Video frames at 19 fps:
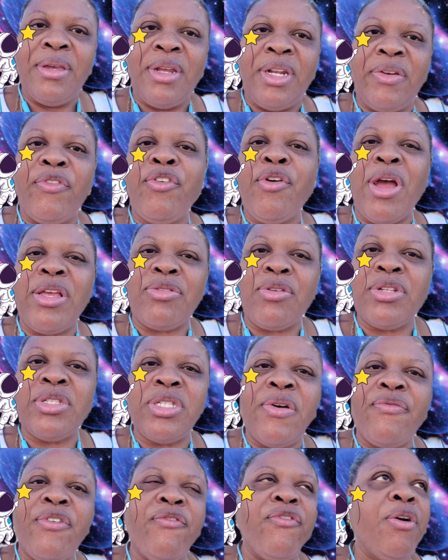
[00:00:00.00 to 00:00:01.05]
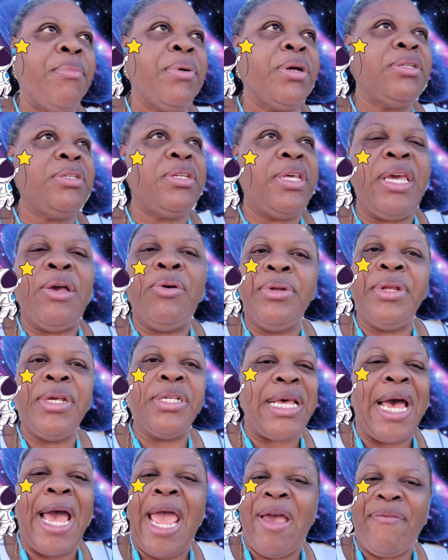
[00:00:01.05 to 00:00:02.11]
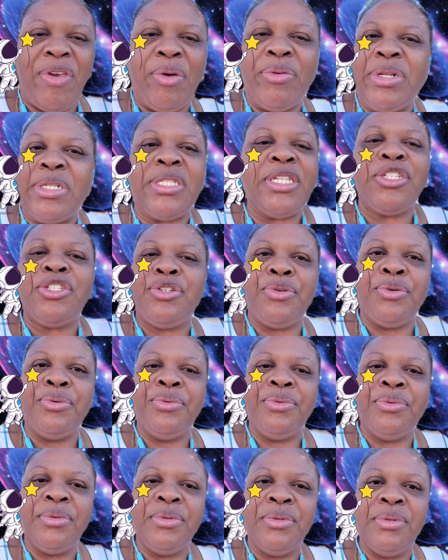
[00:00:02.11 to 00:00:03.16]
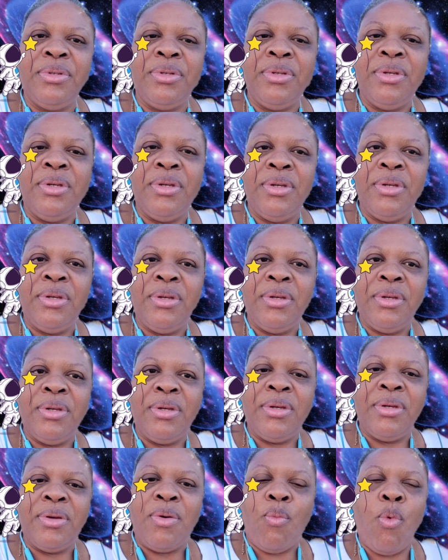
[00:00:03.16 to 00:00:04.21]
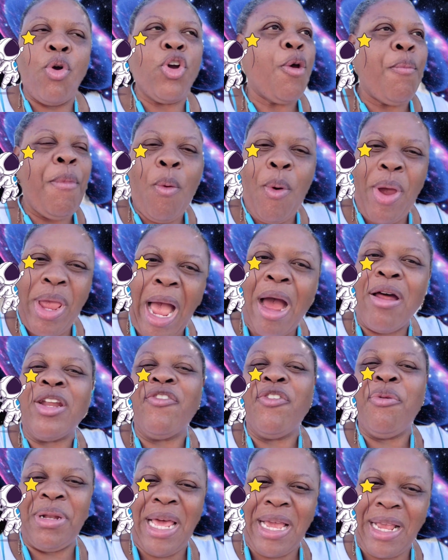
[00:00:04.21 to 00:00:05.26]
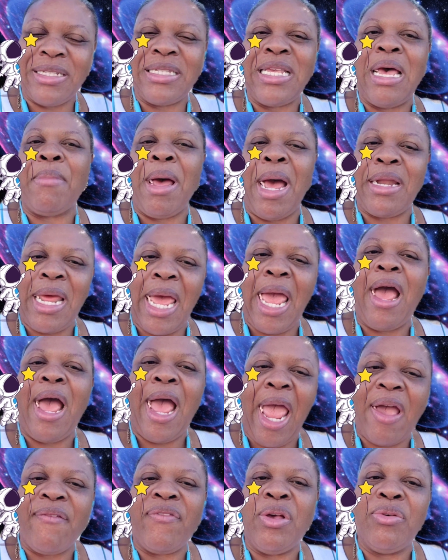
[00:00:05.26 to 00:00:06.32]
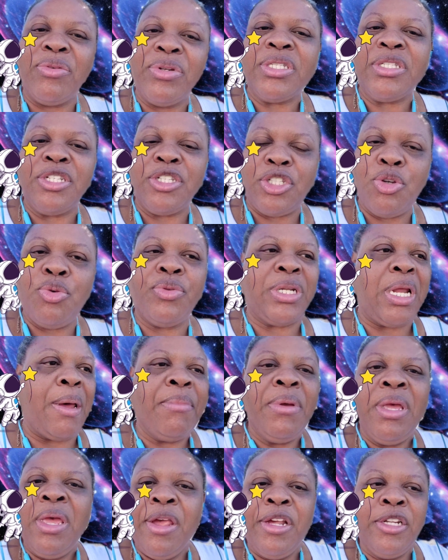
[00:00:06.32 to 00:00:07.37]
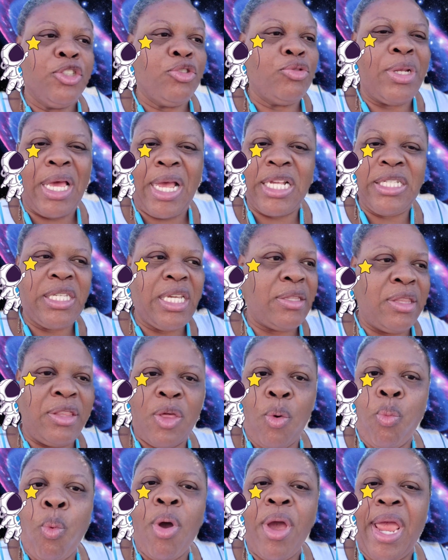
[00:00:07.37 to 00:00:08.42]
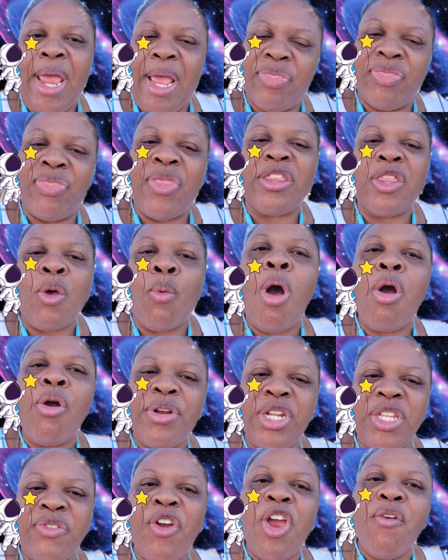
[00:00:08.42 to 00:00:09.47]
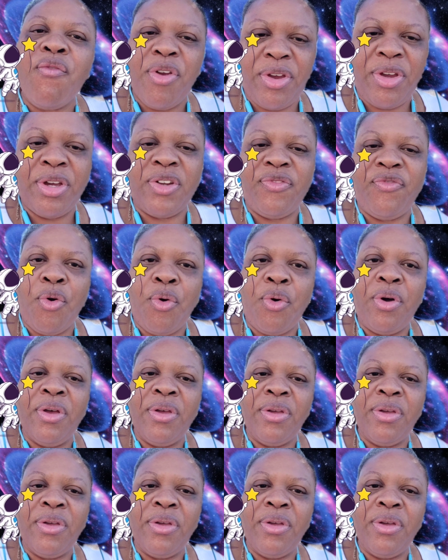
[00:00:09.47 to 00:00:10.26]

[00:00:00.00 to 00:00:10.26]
If you're out there suffering from an illness, I have illnesses too. Working my way out of them, but like I said, I have, I have illnesses too, and I'm sure, like I said, the, that the walking is very, very good for.